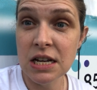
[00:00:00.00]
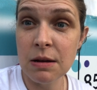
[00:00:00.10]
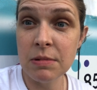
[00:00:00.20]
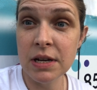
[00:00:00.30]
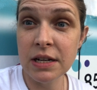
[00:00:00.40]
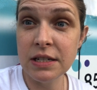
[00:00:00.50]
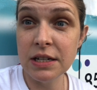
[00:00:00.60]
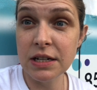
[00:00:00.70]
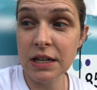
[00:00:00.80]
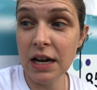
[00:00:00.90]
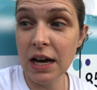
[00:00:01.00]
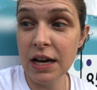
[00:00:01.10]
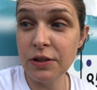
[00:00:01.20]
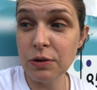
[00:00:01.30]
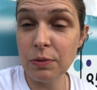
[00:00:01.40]
I'm like, dear
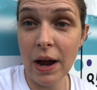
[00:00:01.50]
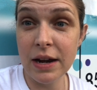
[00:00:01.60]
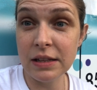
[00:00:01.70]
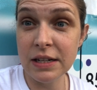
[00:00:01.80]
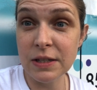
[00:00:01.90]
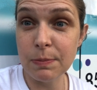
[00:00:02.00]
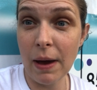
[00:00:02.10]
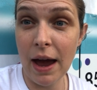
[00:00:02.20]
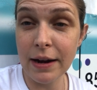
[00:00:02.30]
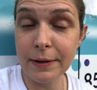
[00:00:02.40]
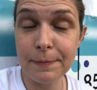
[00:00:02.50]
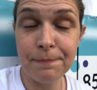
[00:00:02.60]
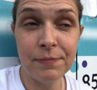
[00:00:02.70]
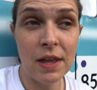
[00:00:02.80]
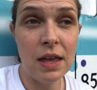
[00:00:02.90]
God, the rattling is back.
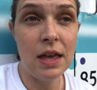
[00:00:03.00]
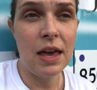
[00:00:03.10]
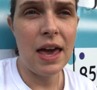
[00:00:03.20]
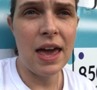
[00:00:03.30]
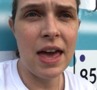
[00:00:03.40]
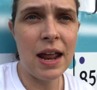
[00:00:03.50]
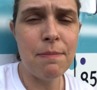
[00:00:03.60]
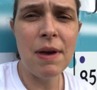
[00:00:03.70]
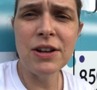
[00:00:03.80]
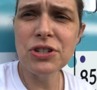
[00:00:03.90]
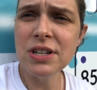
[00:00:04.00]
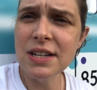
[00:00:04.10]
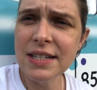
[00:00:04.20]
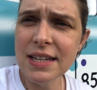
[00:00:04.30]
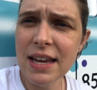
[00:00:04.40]
And I mentioned
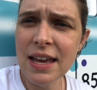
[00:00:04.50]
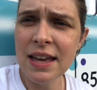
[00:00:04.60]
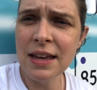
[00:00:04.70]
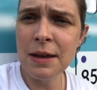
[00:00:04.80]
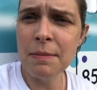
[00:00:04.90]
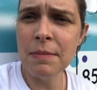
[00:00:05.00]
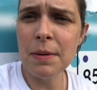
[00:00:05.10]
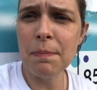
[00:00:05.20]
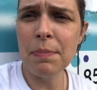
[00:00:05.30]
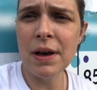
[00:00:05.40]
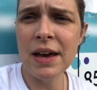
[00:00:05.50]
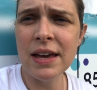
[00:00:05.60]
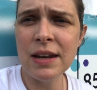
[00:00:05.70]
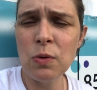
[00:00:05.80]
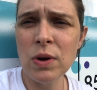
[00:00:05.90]
it to him,
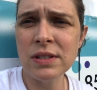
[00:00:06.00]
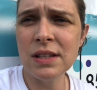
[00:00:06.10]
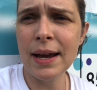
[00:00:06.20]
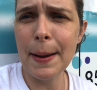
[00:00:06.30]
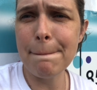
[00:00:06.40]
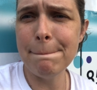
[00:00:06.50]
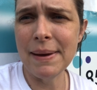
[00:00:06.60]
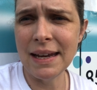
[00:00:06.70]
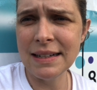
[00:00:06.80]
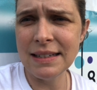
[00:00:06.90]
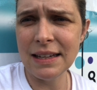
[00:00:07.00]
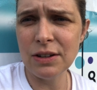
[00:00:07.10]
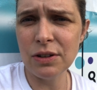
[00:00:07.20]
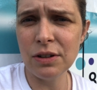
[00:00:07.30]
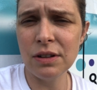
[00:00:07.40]
but it wasn't like a big
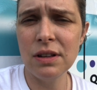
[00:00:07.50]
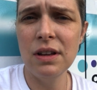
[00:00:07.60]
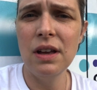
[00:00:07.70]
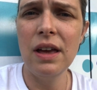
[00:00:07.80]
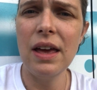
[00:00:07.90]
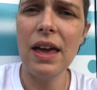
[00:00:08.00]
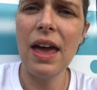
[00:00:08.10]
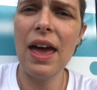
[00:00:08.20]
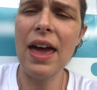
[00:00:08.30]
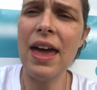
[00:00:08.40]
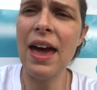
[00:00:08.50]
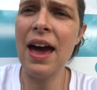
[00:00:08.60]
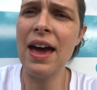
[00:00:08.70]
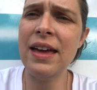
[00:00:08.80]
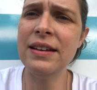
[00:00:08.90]
deal.
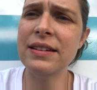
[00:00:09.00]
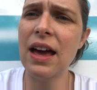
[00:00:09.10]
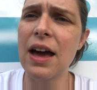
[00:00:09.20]
And